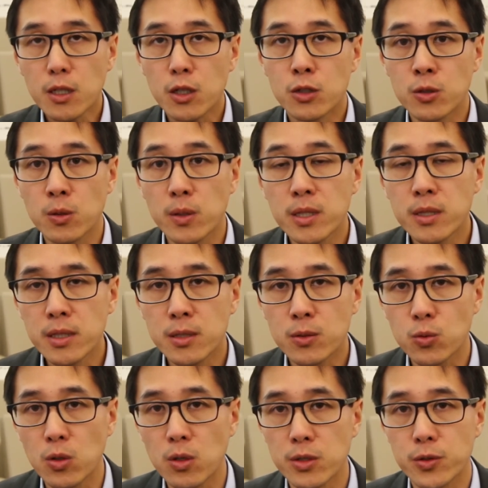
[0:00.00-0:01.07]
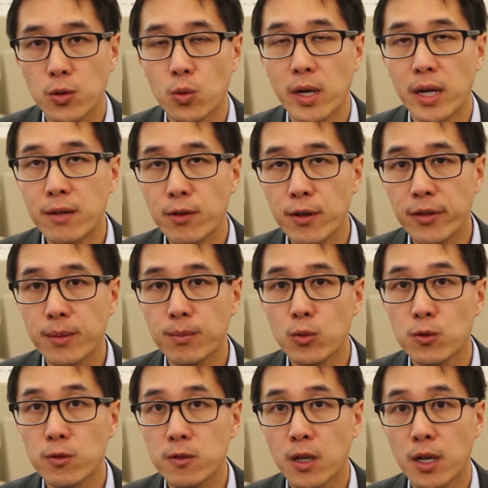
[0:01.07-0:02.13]
So in this world where everything
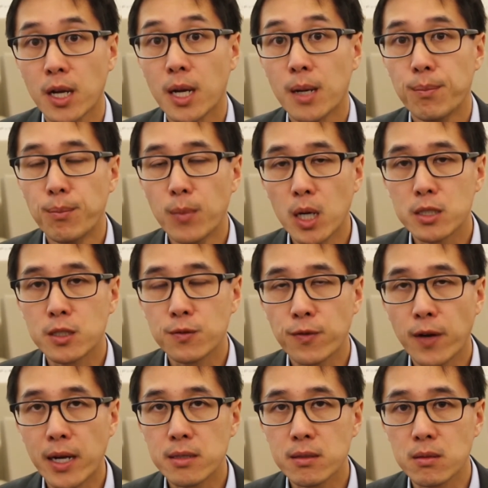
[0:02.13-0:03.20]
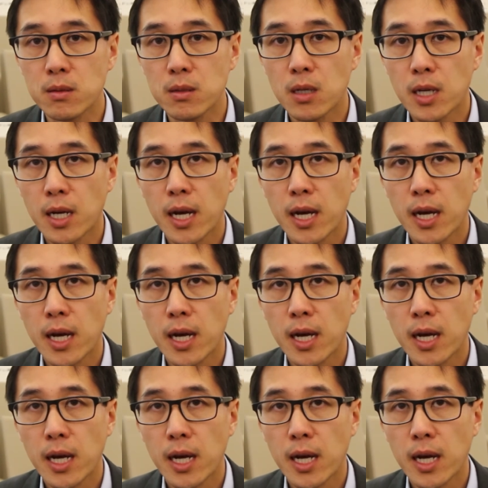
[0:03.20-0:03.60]
moves much faster,